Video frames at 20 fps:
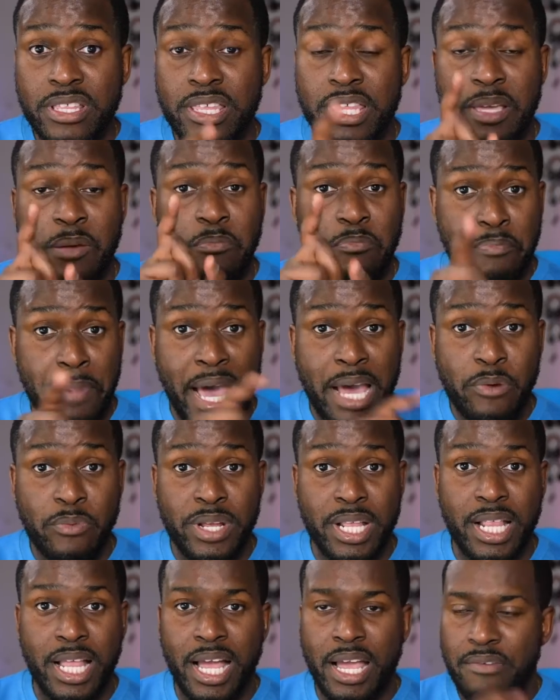other thing,
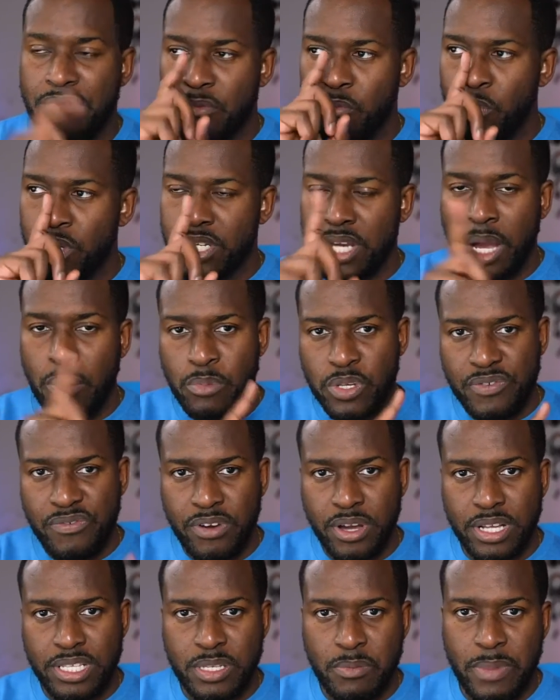battery life, which I almost
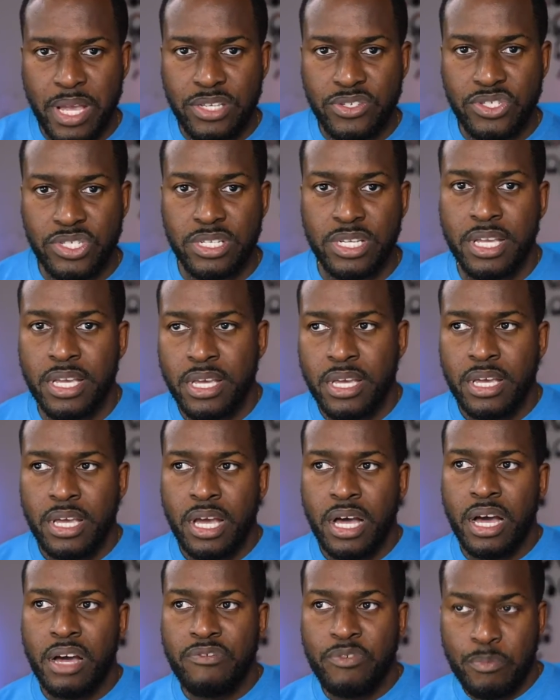forgot to mention.
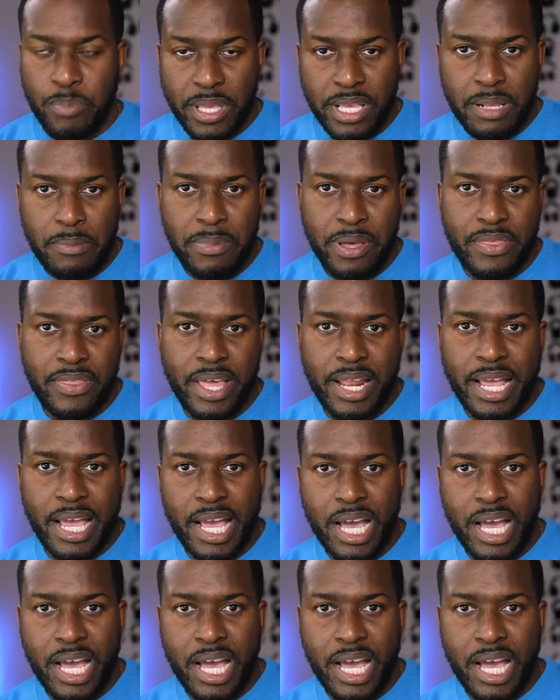For playing about that